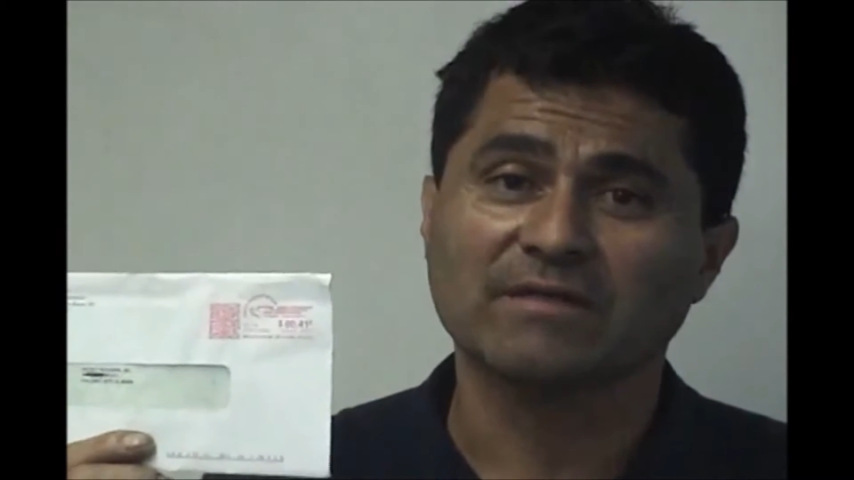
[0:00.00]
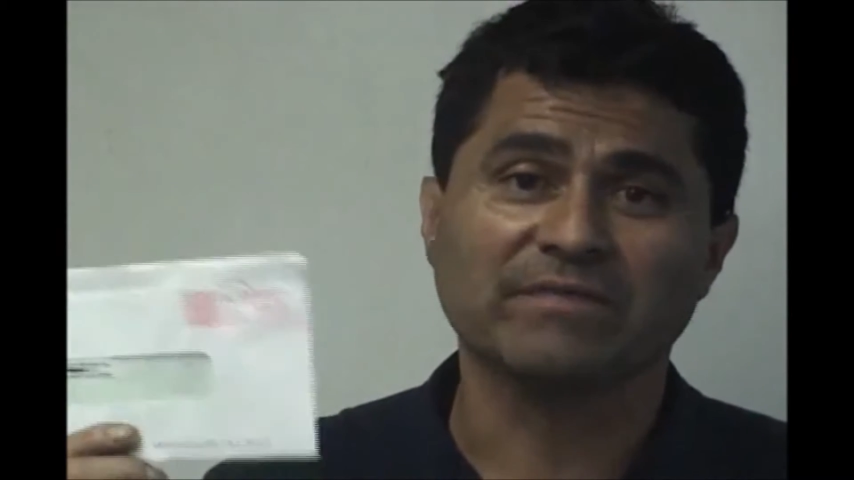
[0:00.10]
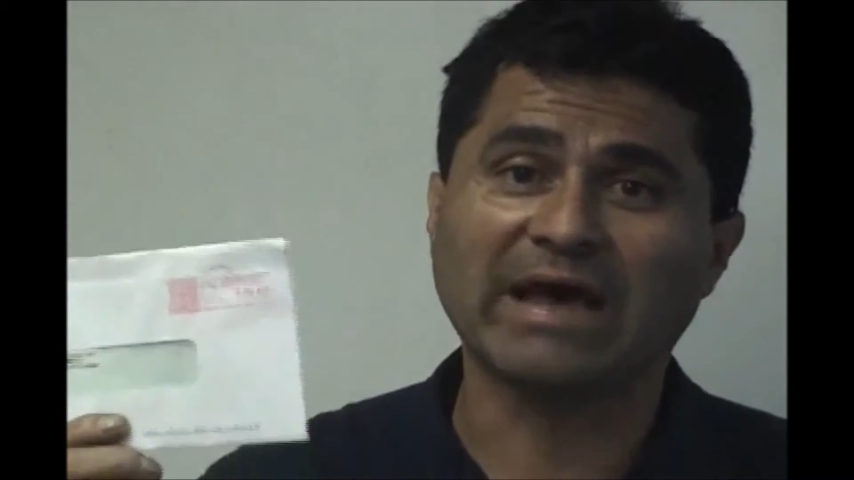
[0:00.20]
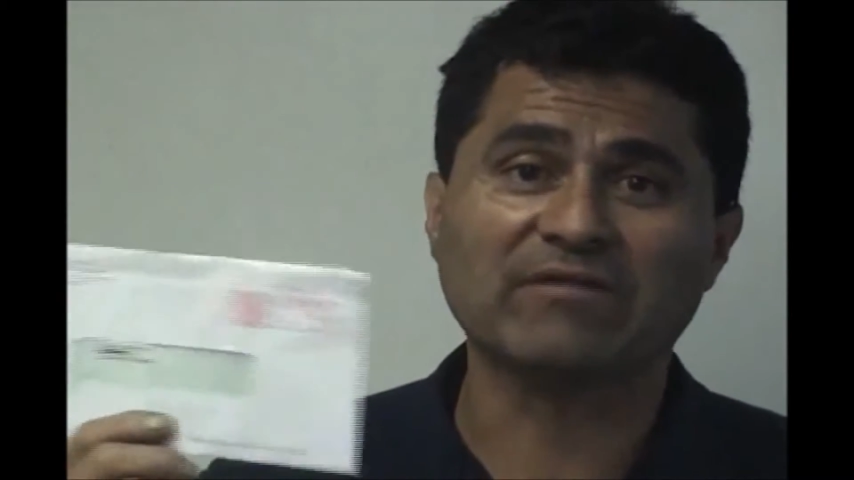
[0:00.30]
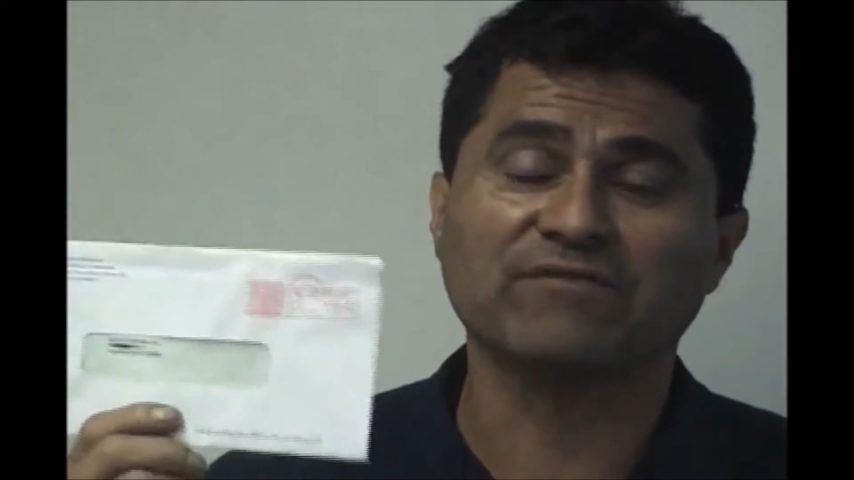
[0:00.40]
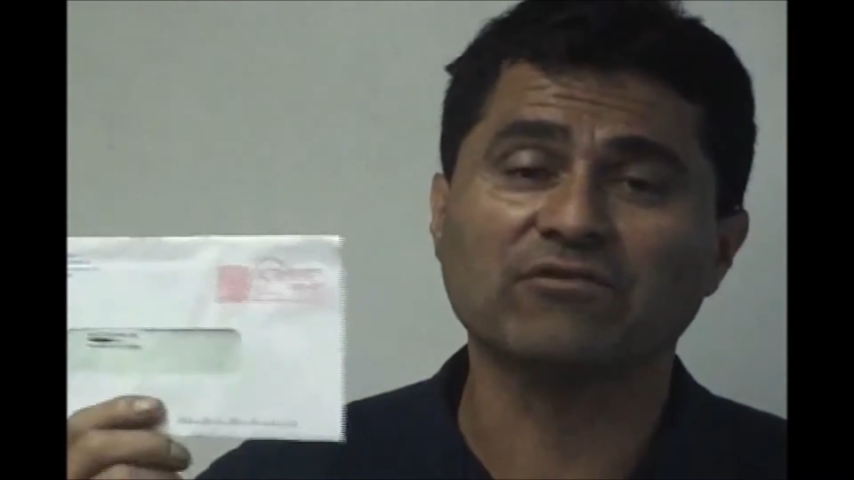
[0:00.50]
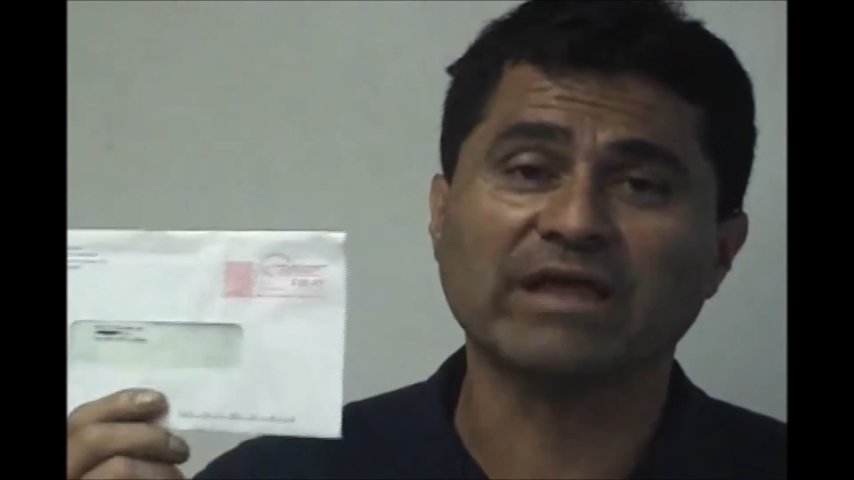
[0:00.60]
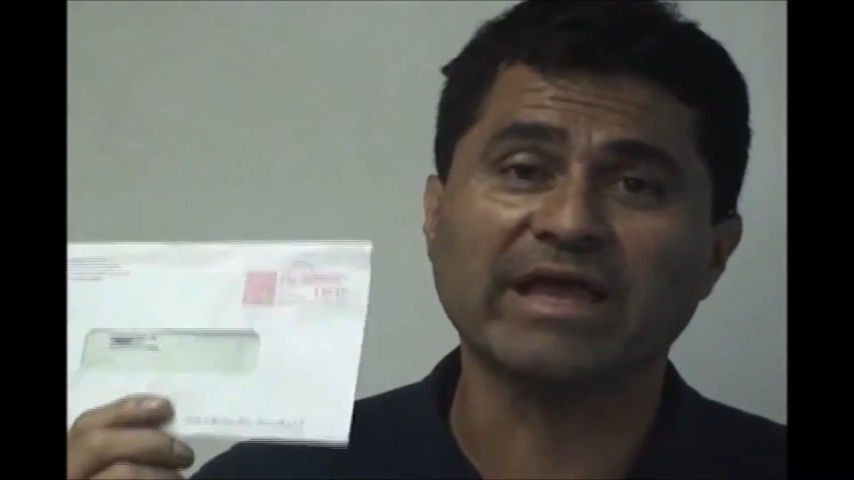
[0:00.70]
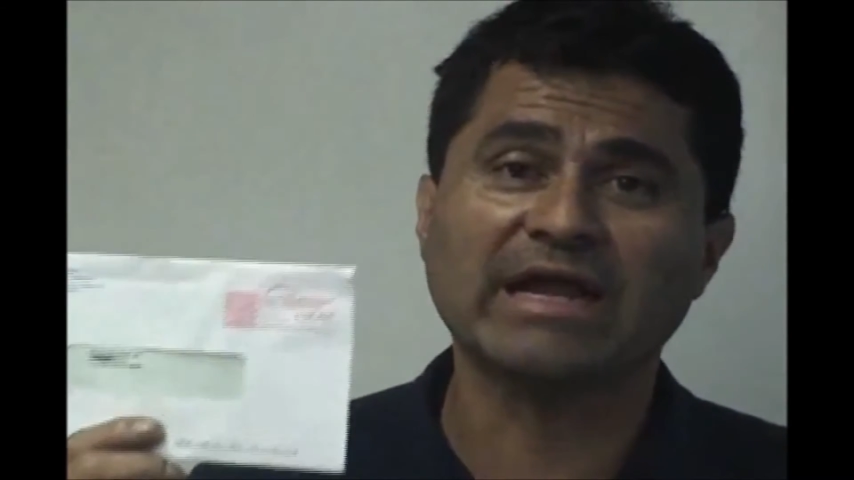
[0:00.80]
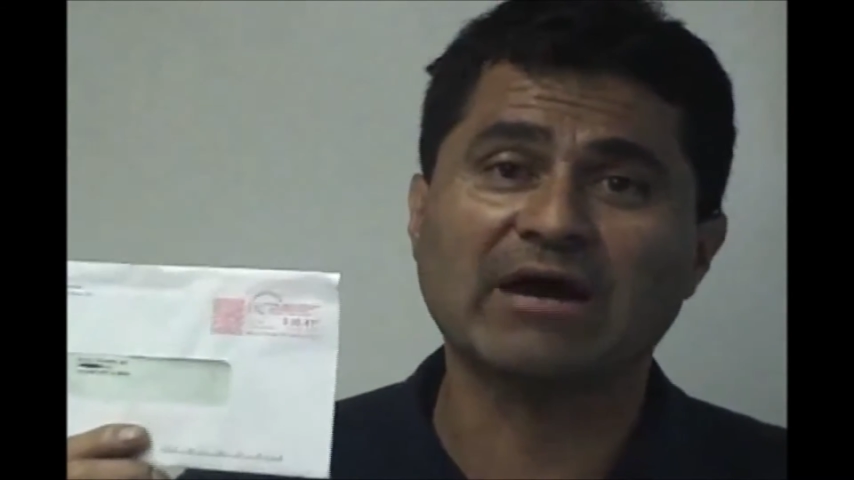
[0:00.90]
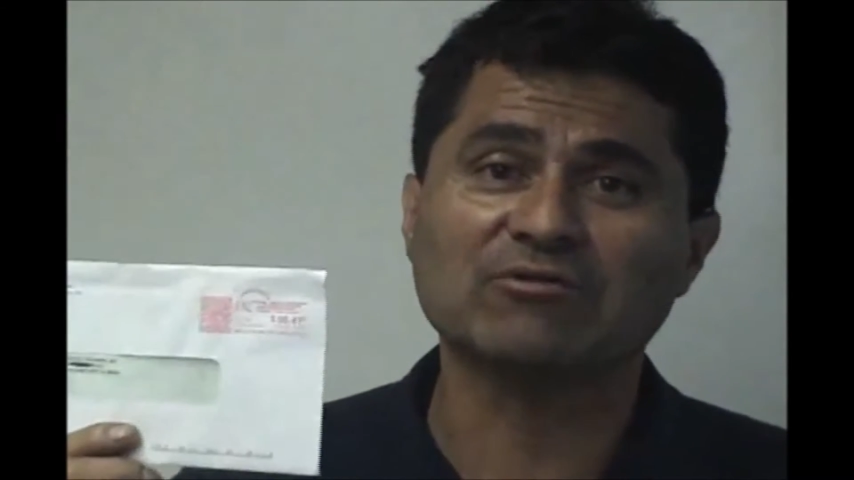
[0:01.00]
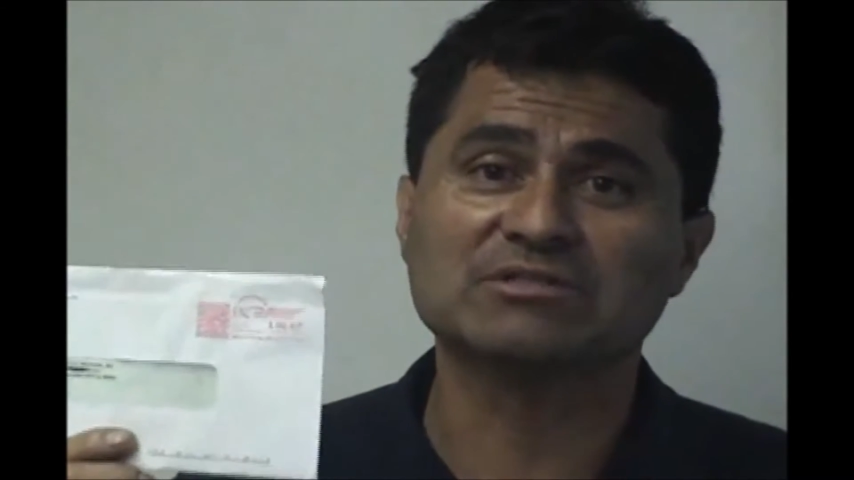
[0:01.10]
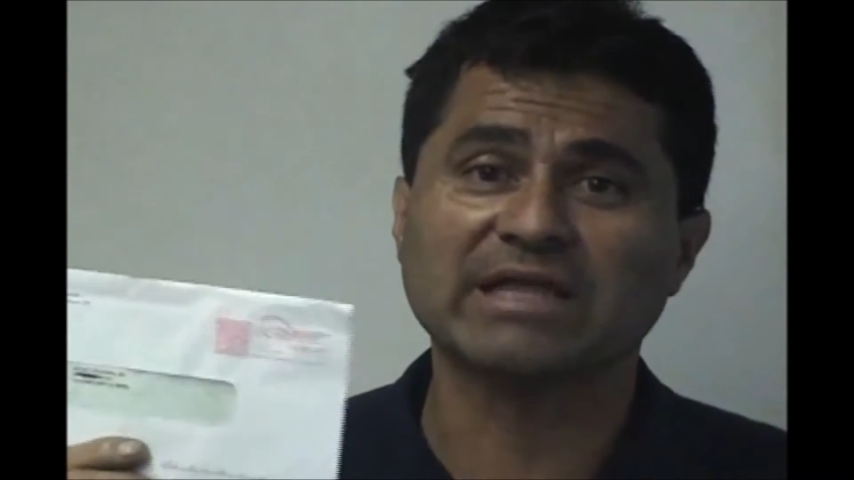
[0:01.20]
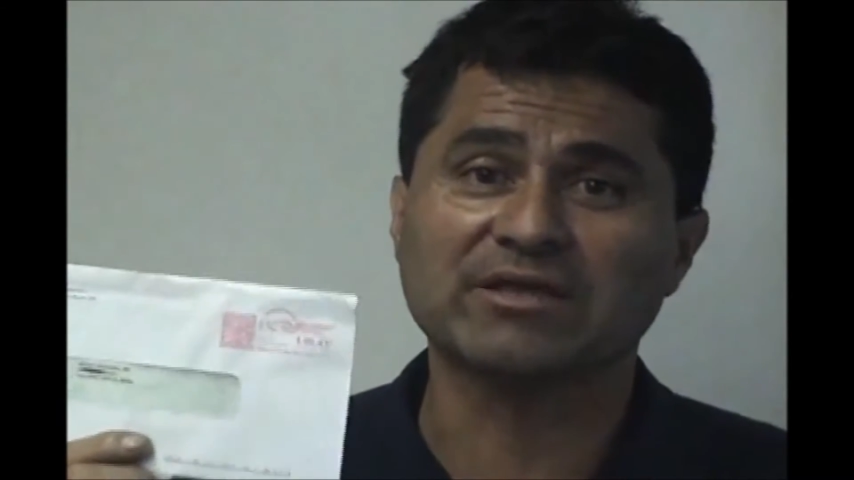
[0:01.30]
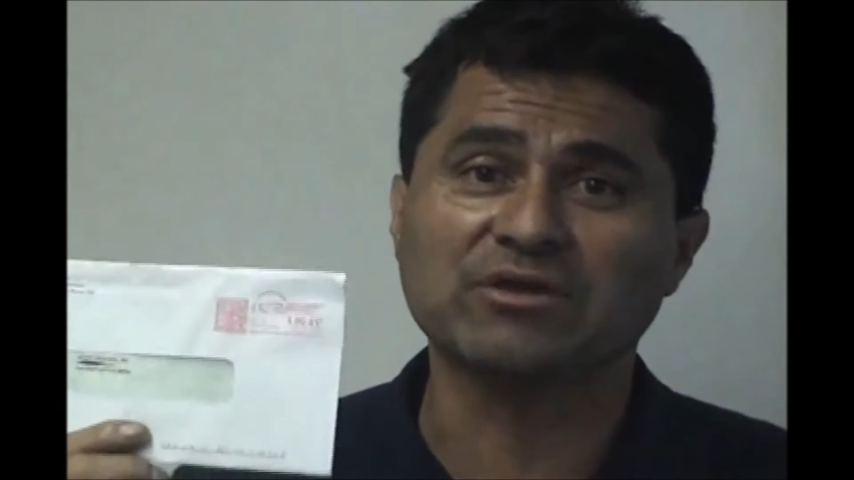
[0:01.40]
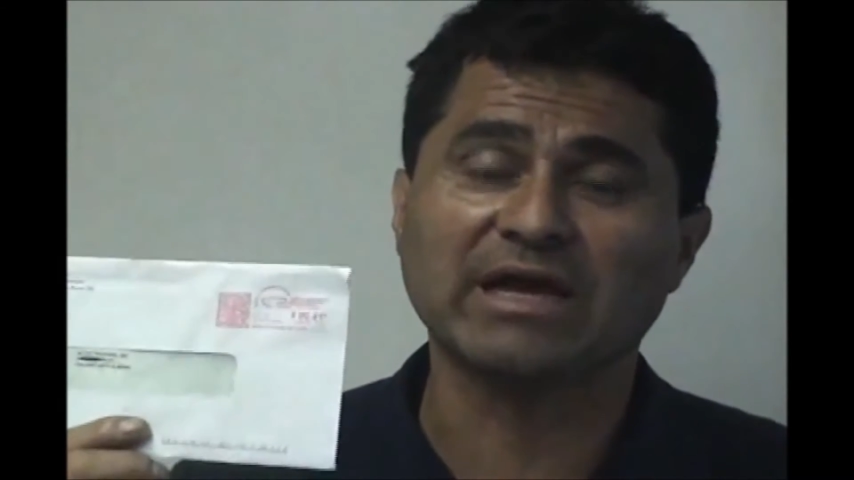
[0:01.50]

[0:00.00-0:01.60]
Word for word: Not a full eight hours like you